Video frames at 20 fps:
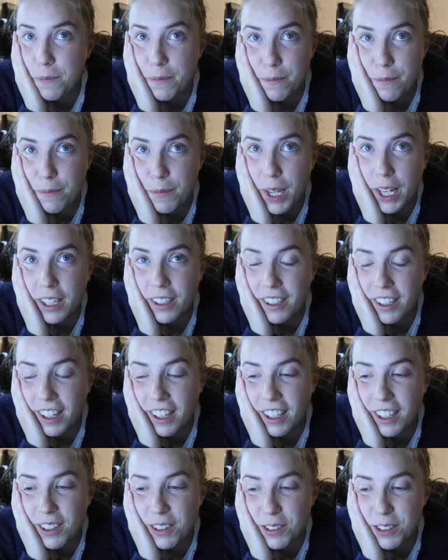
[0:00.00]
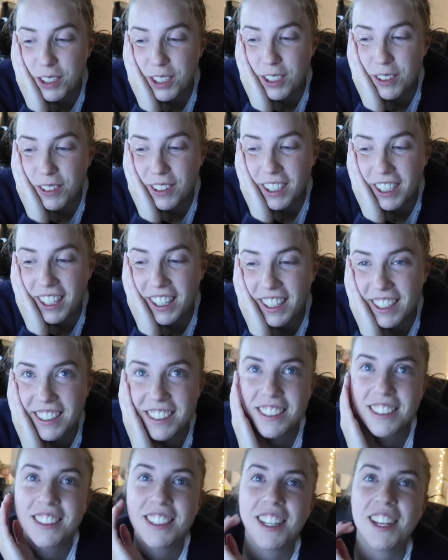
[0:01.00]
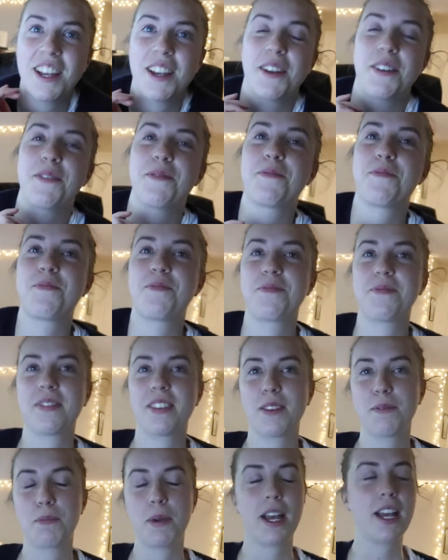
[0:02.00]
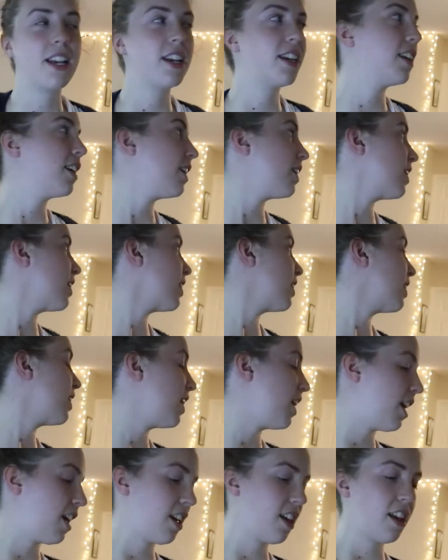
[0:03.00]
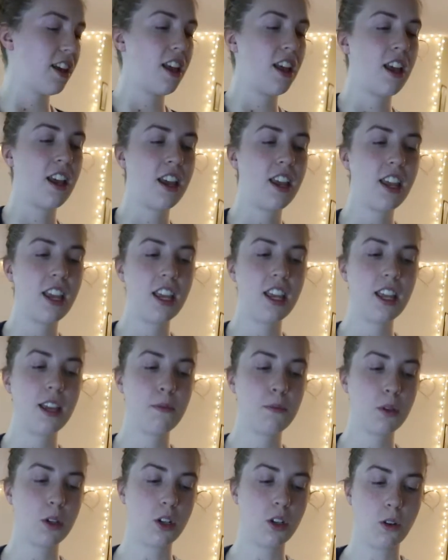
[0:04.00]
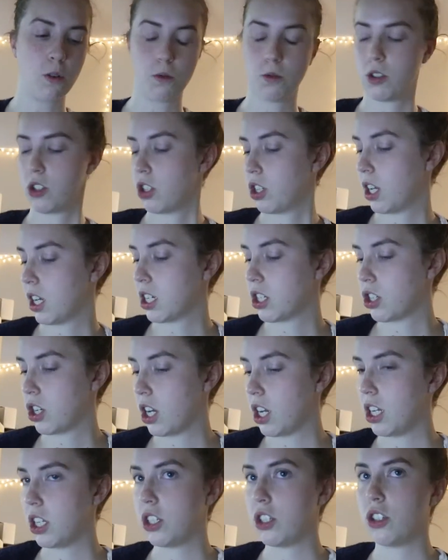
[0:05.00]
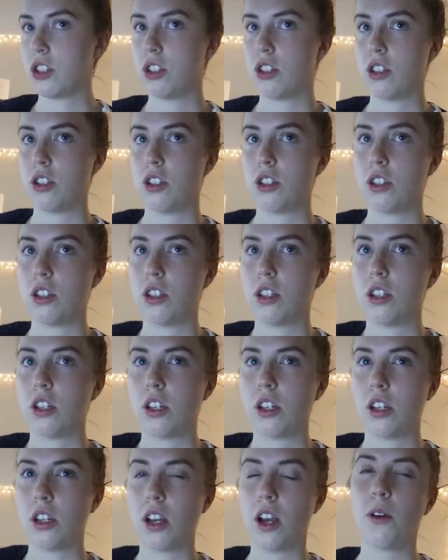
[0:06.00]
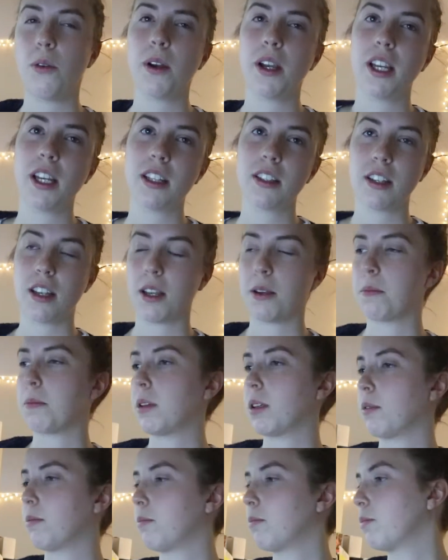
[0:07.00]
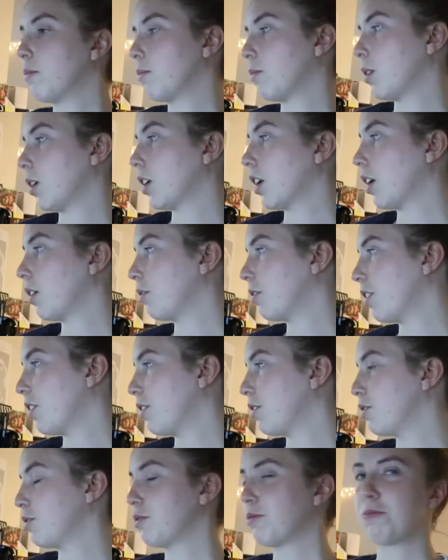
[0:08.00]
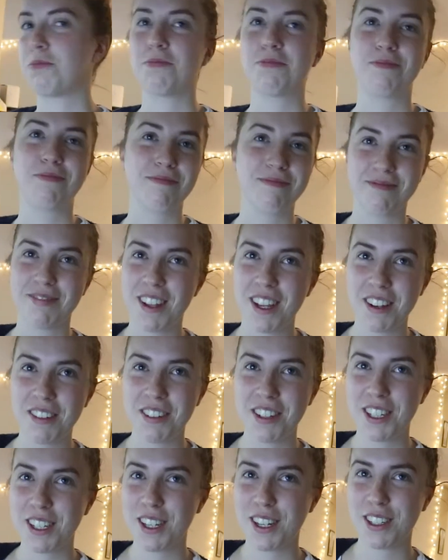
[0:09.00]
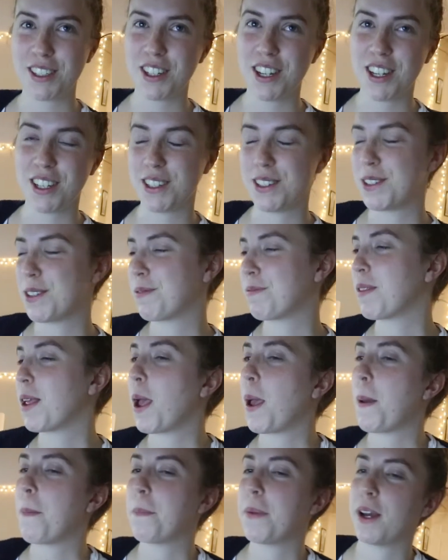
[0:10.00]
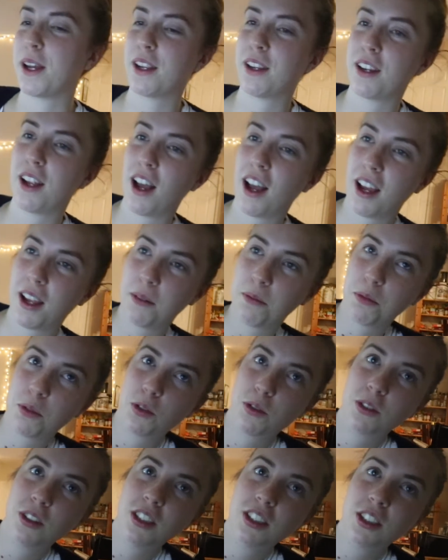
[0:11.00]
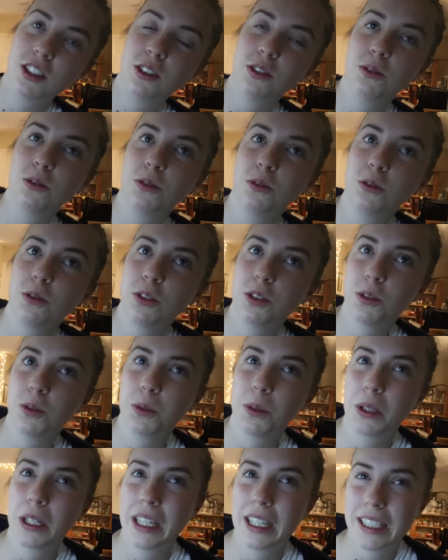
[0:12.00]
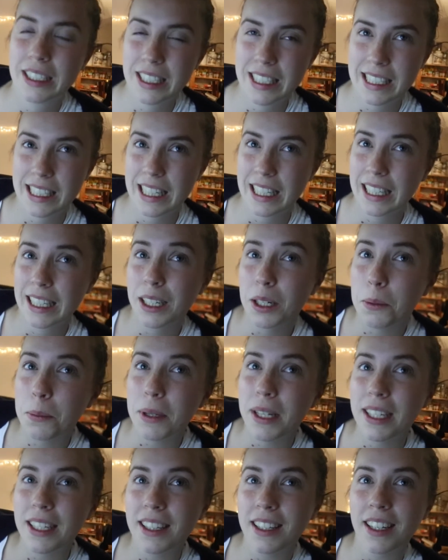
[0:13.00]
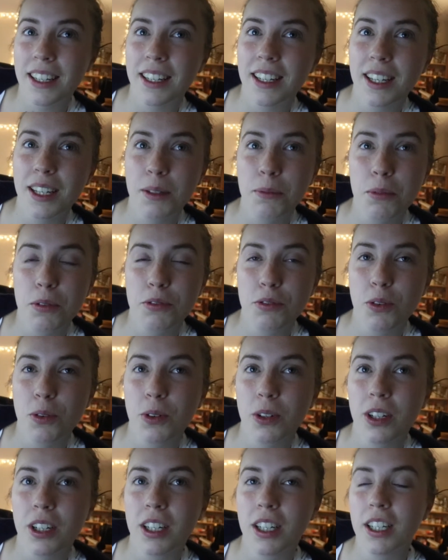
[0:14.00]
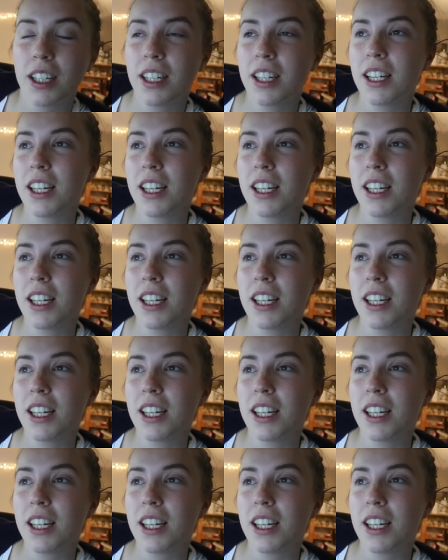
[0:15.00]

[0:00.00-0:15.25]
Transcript: better get used to it, I guess. But yeah, I am gonna go get changed. Oh, I guess I am in workout clothes. I need to get changed. But I'm going to do just a little bit of cleaning before